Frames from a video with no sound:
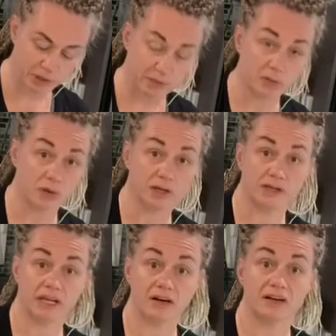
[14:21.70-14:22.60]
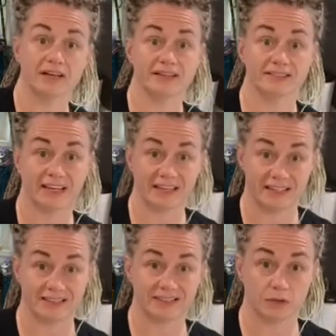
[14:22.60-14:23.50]
to put in there is I
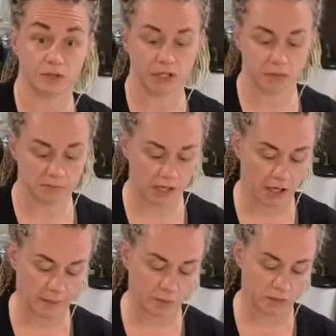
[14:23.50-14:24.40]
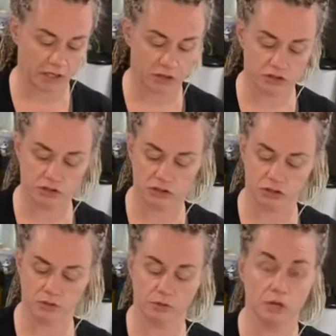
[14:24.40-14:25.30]
need sodium. I'm going
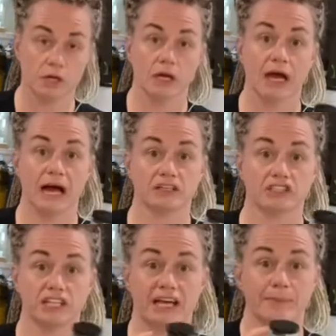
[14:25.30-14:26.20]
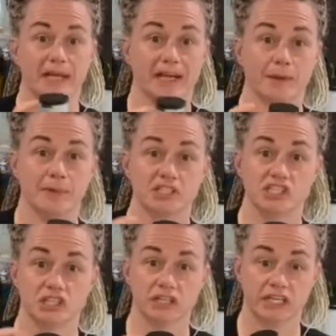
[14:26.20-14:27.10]
to, actually I make up a
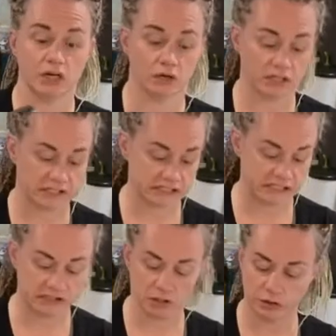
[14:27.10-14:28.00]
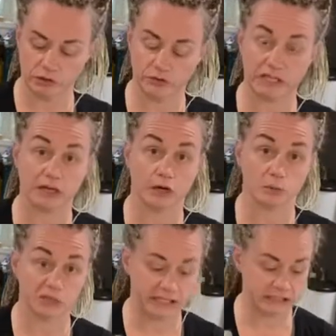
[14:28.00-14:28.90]
chili garlic sea salt using our
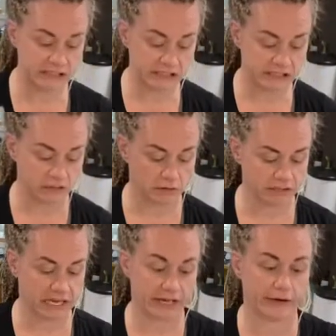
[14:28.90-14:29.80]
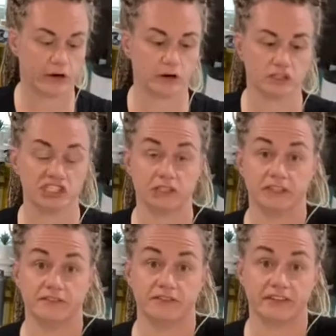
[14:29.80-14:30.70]
plain sea salt and our
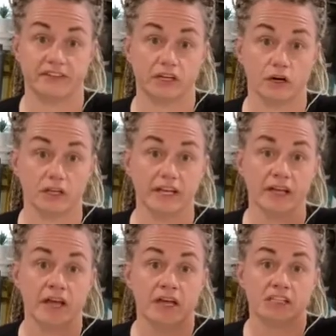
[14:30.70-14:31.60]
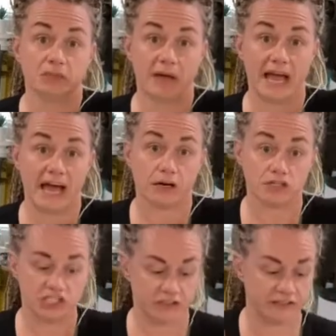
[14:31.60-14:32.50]
chili flakes and garlic. So I add our
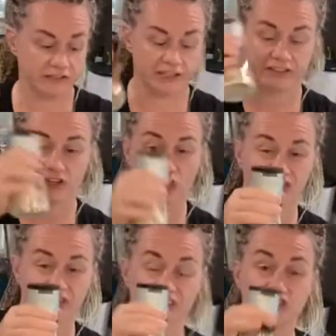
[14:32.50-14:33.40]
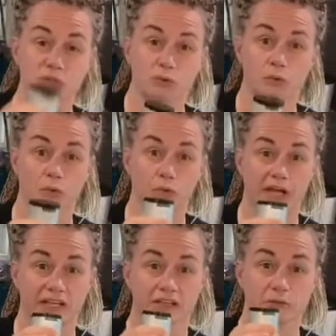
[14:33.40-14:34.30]
chili flakes and garlic to
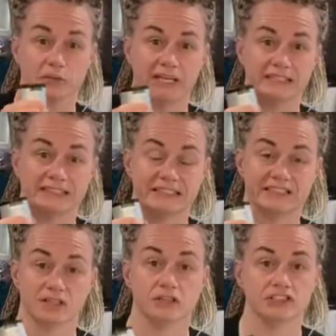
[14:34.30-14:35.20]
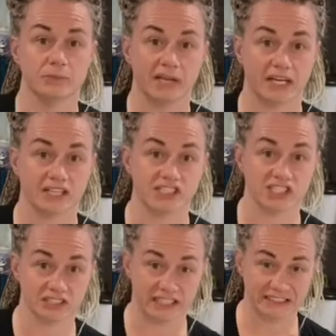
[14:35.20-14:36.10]
regular plain sea salt to make a
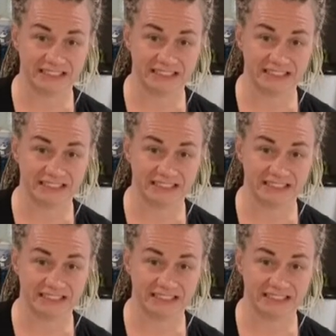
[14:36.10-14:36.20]
chili